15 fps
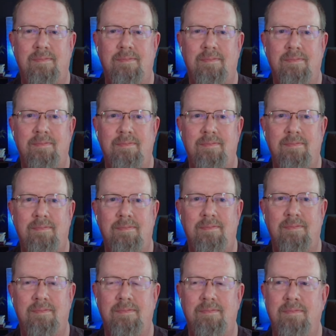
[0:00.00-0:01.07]

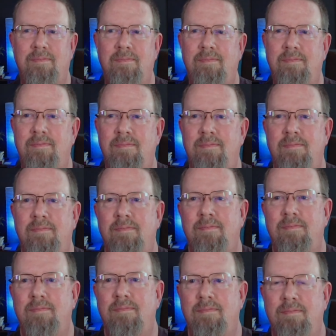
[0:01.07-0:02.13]

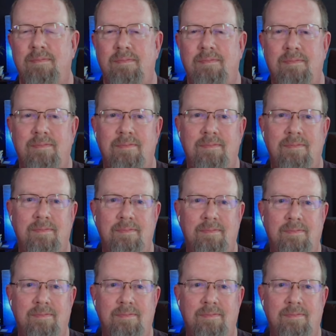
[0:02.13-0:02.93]
[no speech]